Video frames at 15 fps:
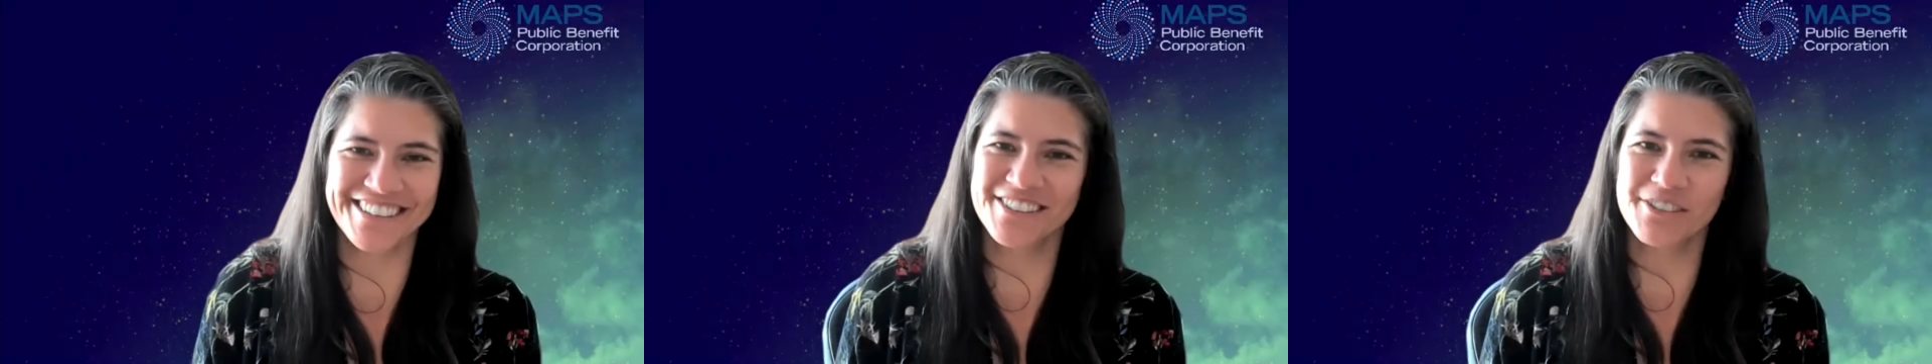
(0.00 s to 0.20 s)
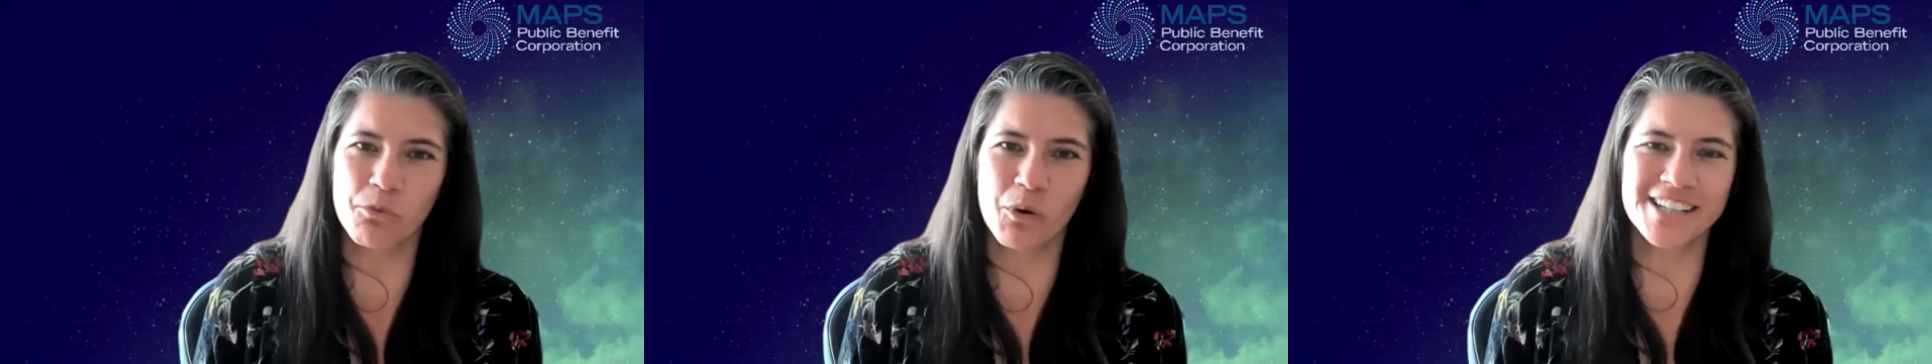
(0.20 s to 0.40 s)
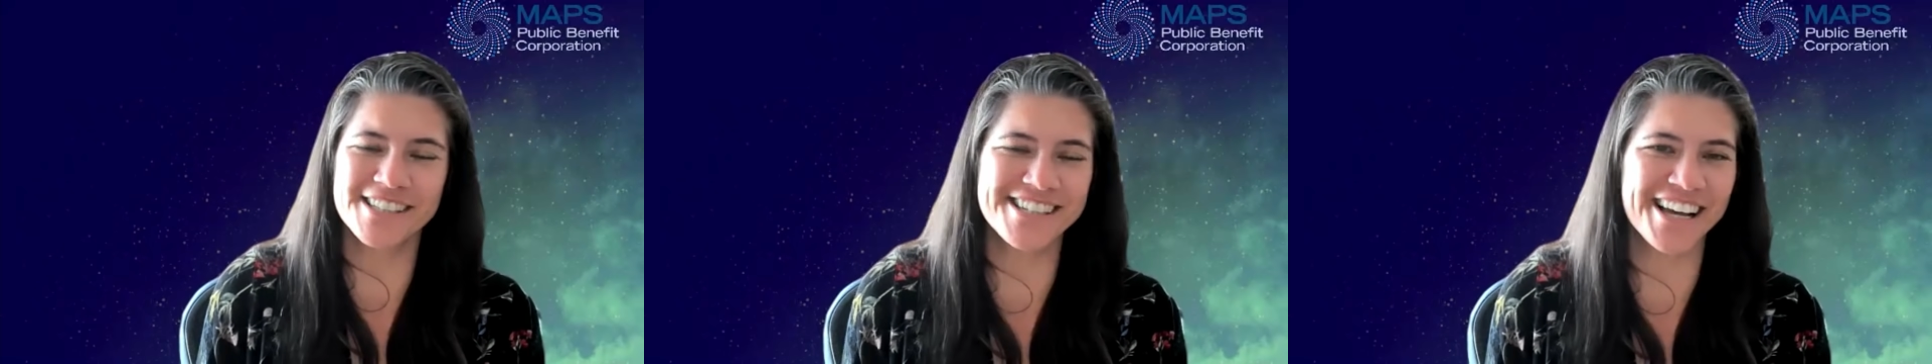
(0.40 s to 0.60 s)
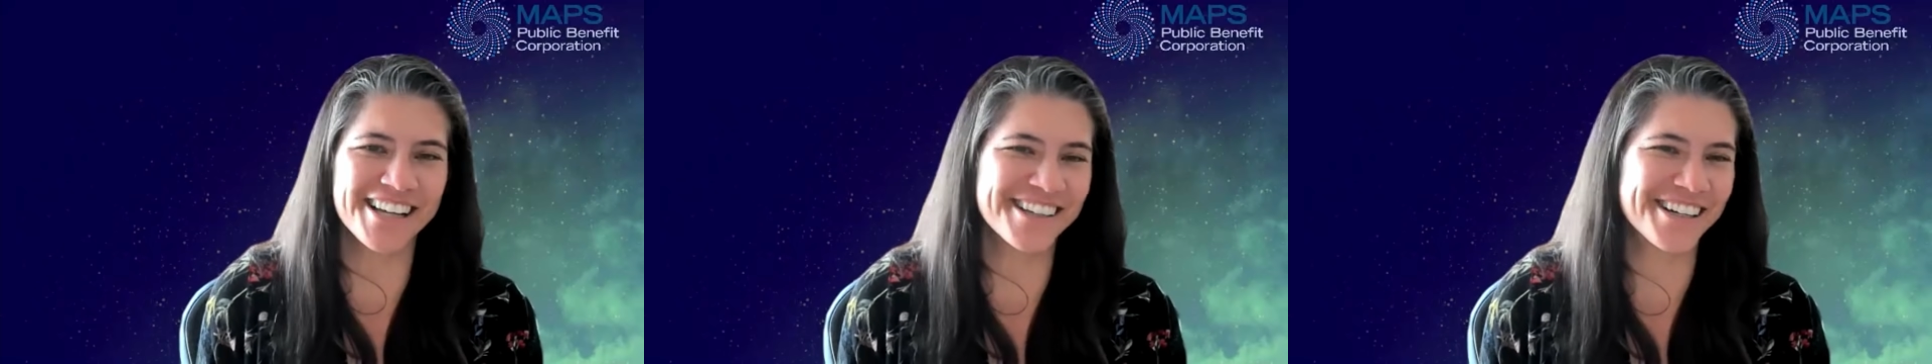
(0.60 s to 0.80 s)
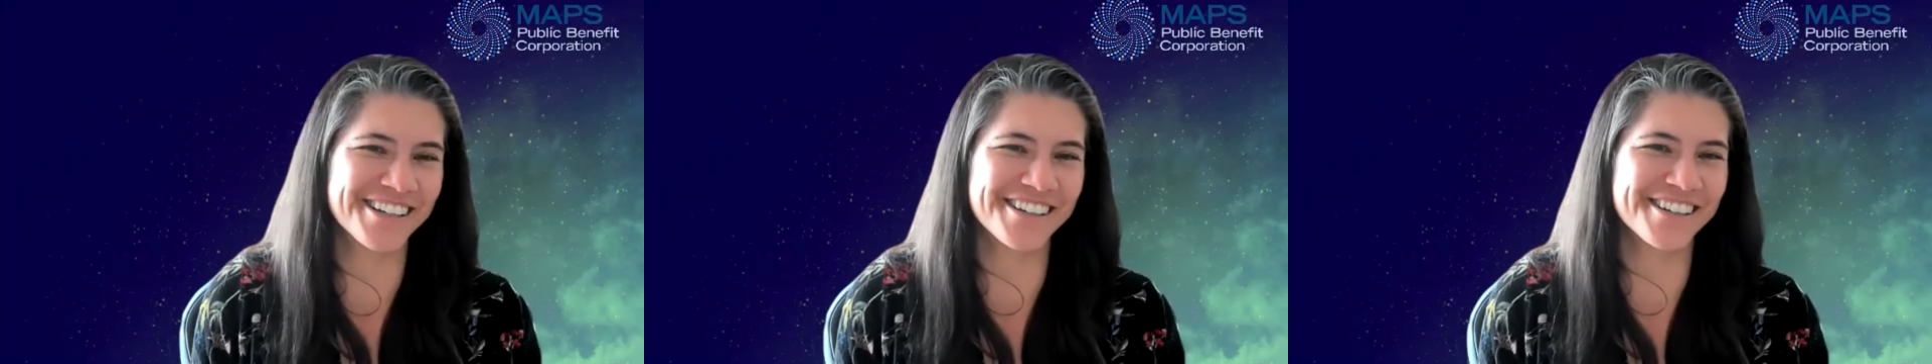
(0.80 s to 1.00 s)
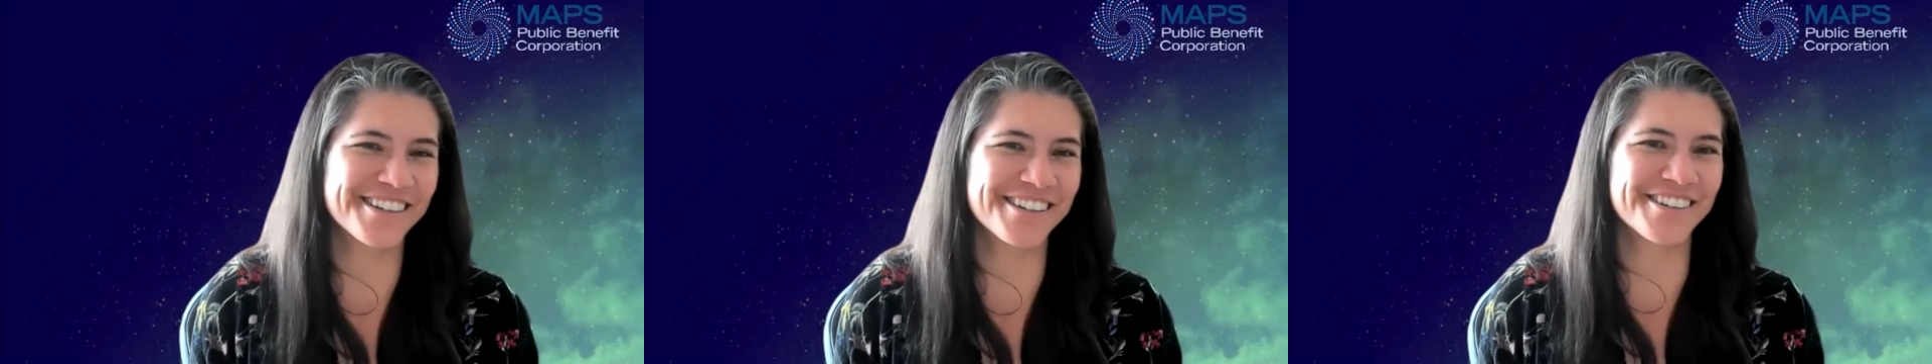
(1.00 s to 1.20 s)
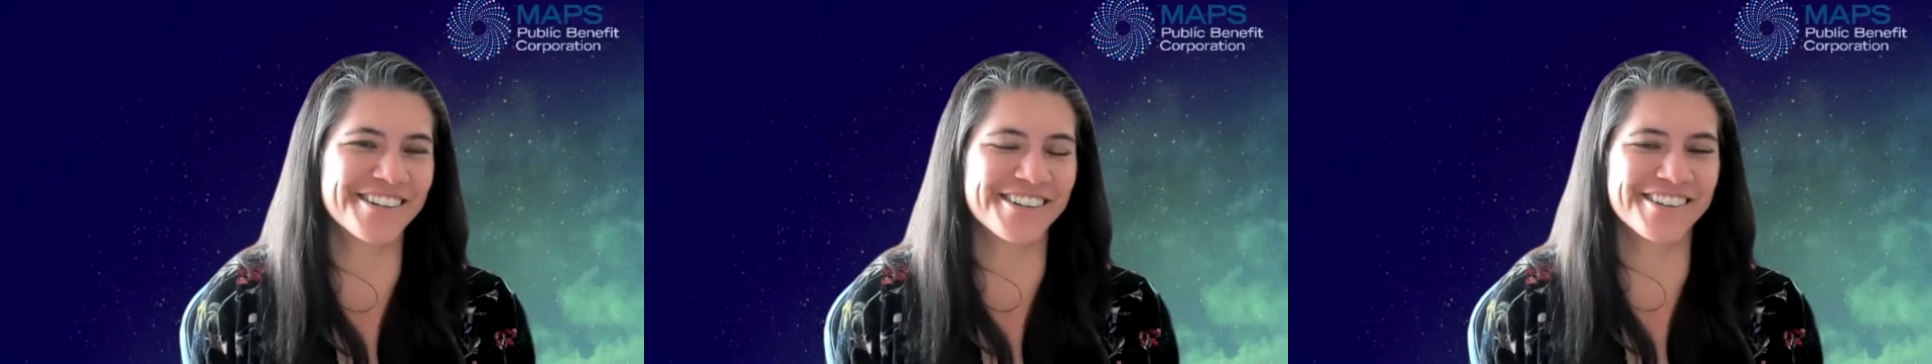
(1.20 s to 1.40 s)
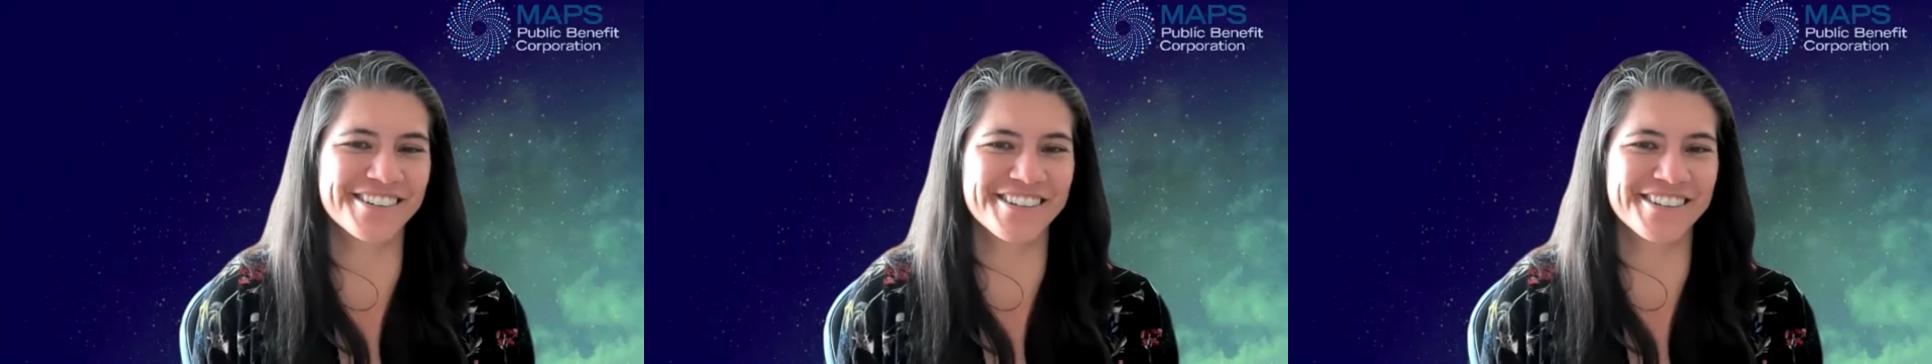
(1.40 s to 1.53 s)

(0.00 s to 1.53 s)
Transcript: well, it's not like you're